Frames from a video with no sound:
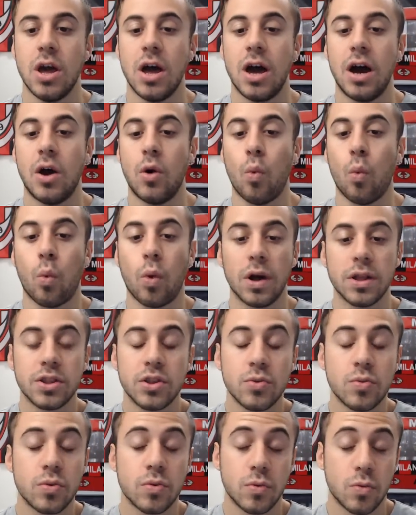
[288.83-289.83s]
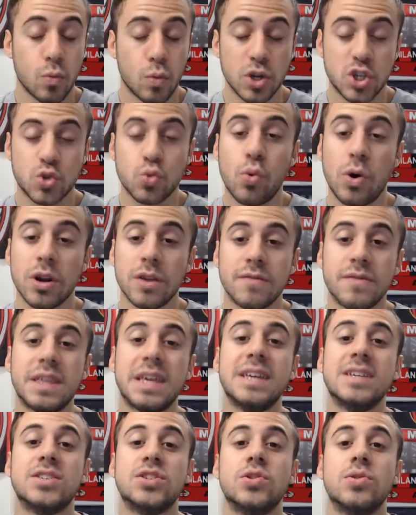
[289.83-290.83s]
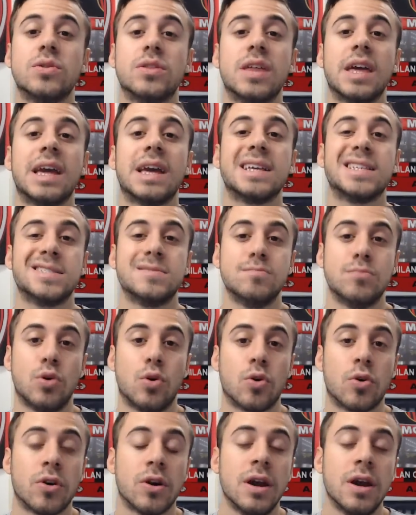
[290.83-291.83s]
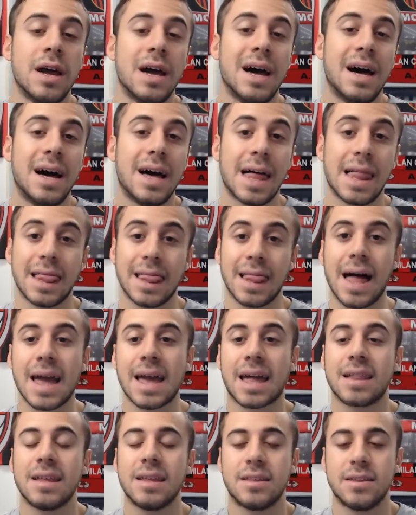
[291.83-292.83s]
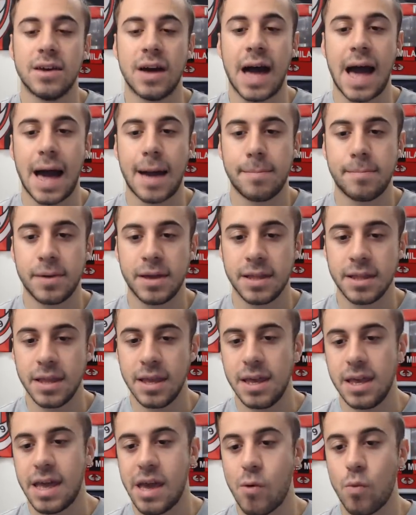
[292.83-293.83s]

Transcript: Which one of these do you think is more likely to happen,